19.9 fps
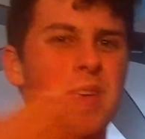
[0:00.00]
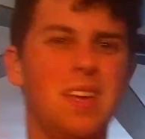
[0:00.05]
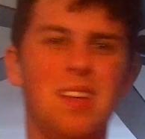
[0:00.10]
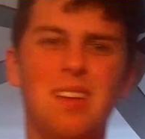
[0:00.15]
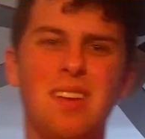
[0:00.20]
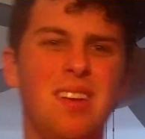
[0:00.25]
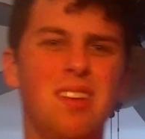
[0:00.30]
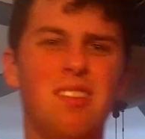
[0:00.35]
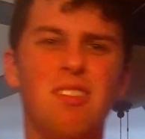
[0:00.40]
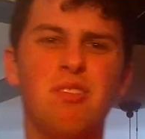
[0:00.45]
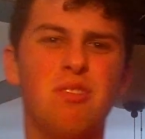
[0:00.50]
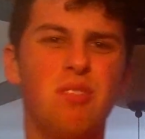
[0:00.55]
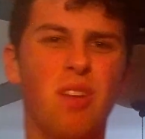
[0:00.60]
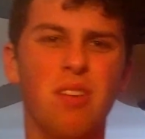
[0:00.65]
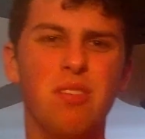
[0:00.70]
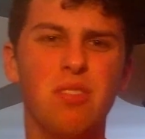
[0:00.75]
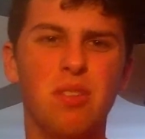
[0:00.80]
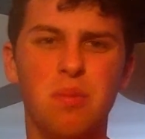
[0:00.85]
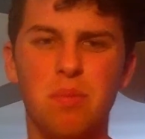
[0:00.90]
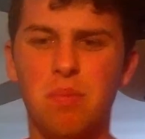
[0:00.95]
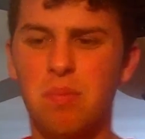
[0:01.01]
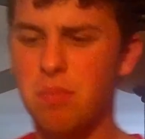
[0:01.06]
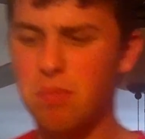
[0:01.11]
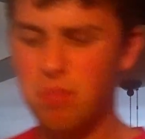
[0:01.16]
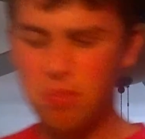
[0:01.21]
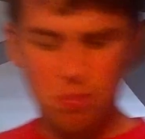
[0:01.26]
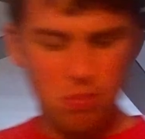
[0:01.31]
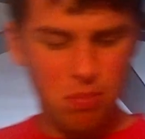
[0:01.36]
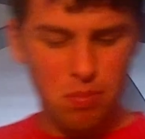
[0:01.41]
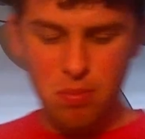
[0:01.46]
He, he just doesn't
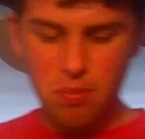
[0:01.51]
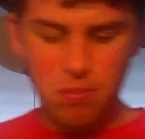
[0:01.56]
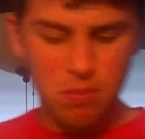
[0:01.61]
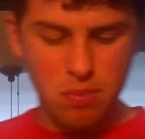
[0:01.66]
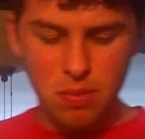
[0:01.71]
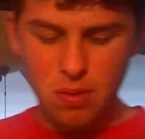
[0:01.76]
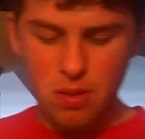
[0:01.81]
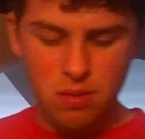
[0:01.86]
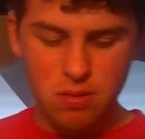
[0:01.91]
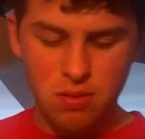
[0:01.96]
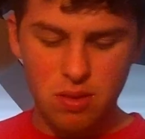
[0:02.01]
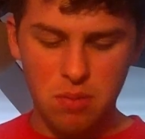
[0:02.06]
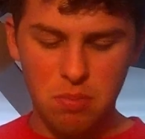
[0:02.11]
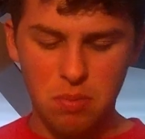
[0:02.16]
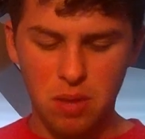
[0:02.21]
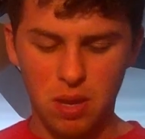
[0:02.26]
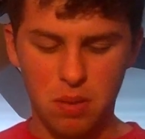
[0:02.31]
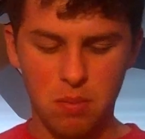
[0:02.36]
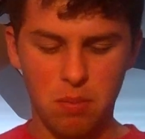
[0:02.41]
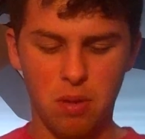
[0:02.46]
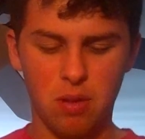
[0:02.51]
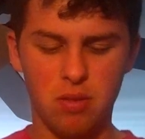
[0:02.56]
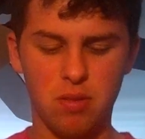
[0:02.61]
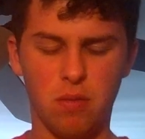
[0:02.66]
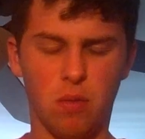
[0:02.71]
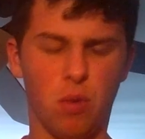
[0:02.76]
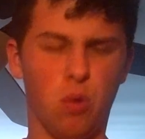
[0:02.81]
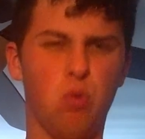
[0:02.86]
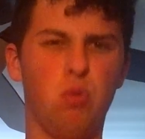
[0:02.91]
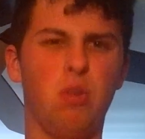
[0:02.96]
seem like much
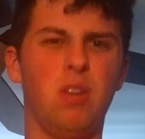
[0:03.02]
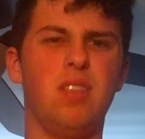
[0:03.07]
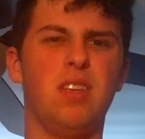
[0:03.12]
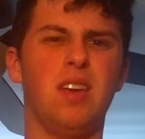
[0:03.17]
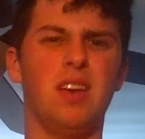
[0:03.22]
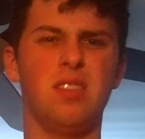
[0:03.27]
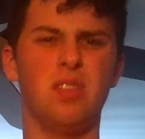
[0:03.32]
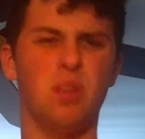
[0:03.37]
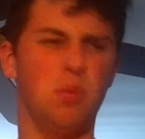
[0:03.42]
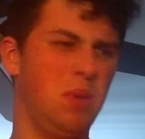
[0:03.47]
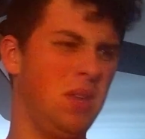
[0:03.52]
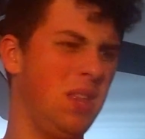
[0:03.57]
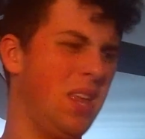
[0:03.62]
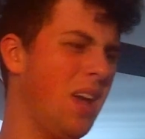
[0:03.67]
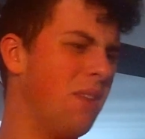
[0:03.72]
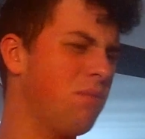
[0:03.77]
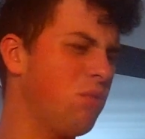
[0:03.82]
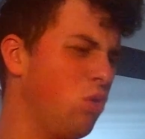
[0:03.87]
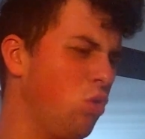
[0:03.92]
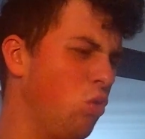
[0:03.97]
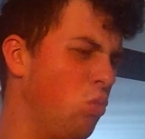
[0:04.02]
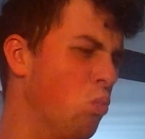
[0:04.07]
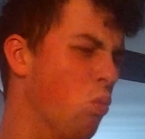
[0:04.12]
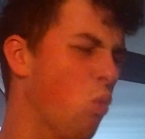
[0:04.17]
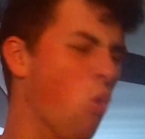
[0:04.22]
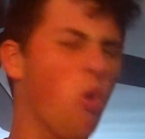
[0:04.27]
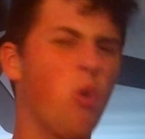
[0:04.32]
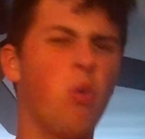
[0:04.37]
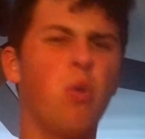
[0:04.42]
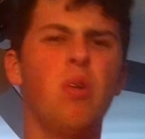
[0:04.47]
of a lunatic to me. They have to do
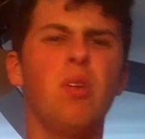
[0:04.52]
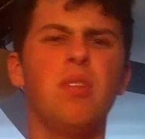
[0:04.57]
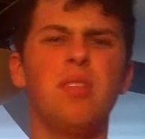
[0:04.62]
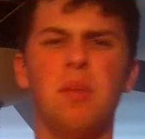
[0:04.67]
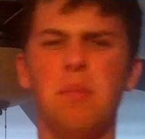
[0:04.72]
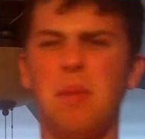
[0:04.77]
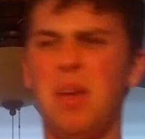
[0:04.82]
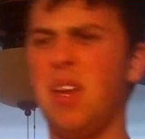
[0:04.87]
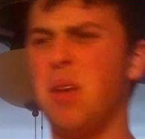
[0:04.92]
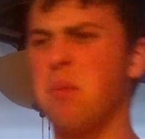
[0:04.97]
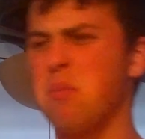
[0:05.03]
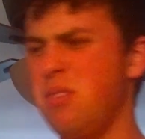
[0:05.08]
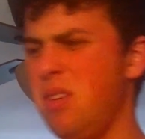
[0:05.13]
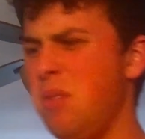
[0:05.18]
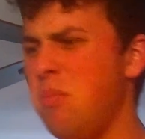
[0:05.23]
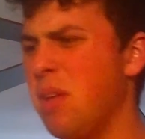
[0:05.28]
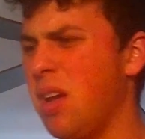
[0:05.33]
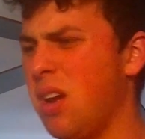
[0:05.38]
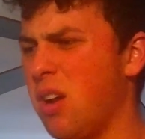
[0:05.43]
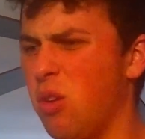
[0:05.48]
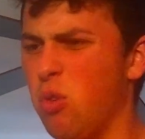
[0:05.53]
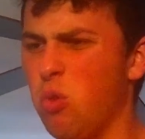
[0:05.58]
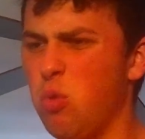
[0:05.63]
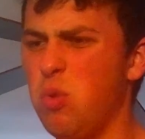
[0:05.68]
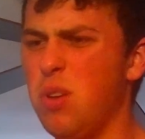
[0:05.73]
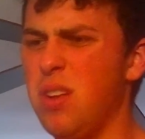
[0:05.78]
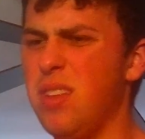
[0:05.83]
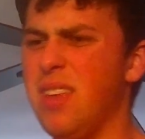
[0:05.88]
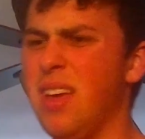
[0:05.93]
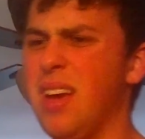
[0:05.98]
more to make him seem like a
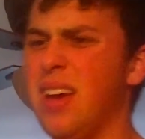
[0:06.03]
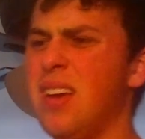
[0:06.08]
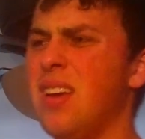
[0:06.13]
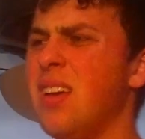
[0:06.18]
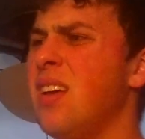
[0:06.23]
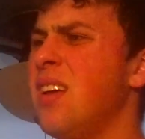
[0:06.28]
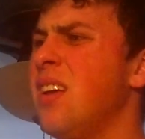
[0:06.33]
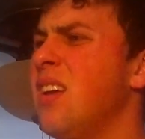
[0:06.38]
lunatic